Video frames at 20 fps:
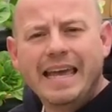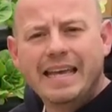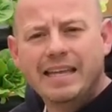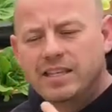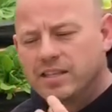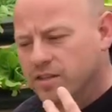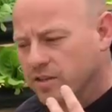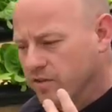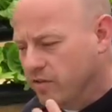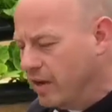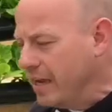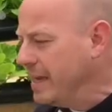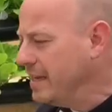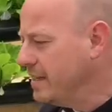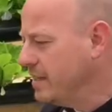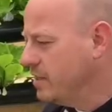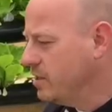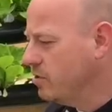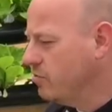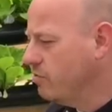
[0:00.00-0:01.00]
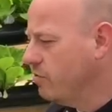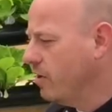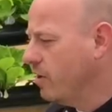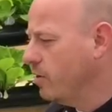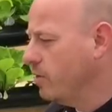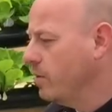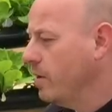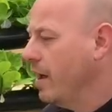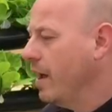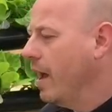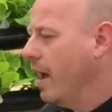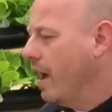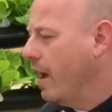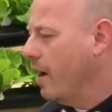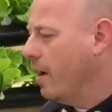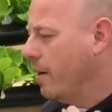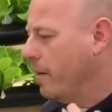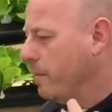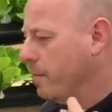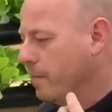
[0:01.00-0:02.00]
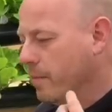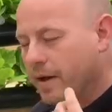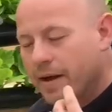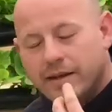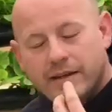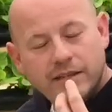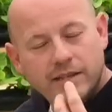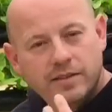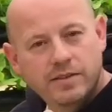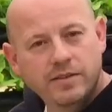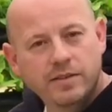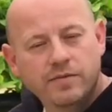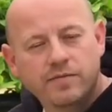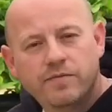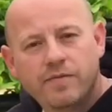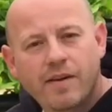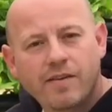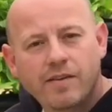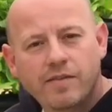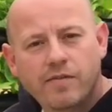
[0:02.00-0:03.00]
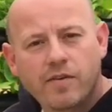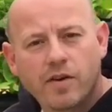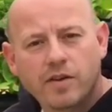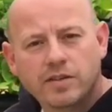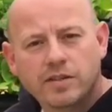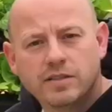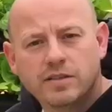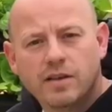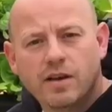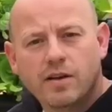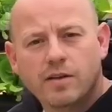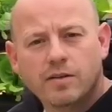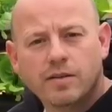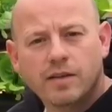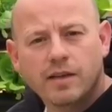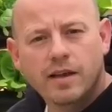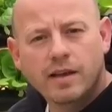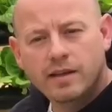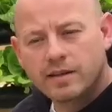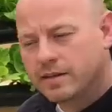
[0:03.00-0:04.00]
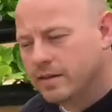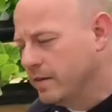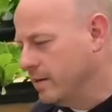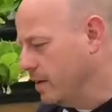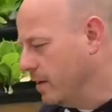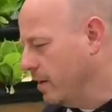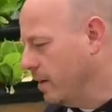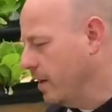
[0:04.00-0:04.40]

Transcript: is easy to grow um, and it's very versatile and um,